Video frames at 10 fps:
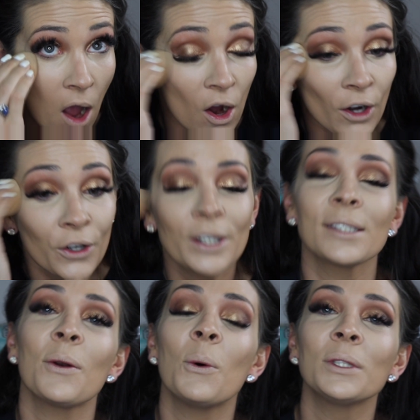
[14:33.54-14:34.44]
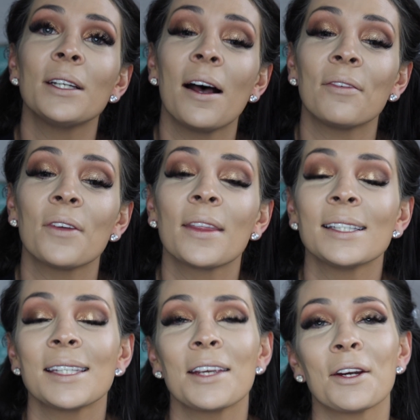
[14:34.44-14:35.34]
Carter isn't old enough
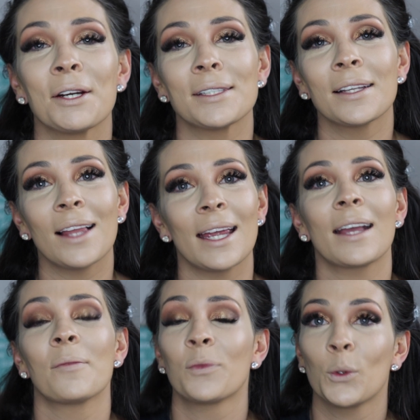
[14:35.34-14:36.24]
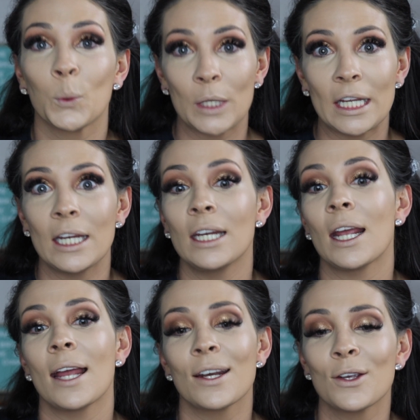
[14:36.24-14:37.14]
this year to like read
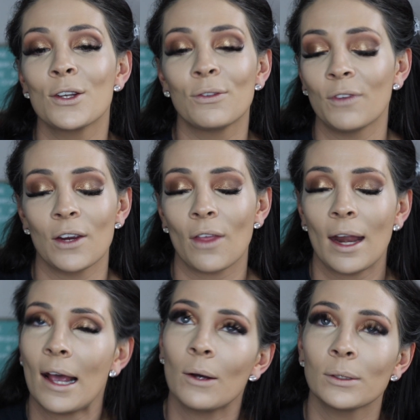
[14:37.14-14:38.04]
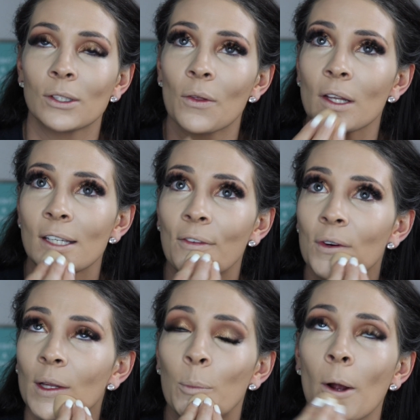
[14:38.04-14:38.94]
and figure that out, so that
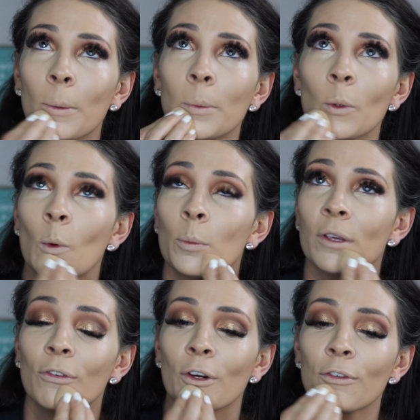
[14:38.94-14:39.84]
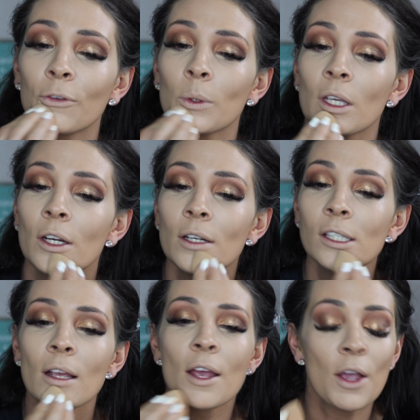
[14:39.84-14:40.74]
definitely probably won't be for a few
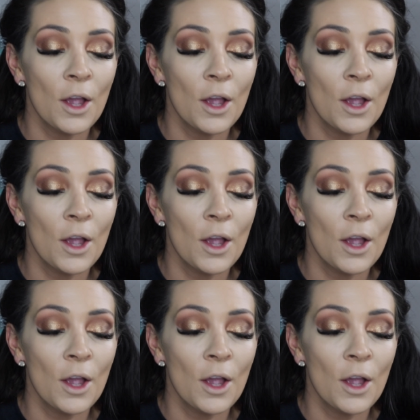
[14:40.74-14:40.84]
years.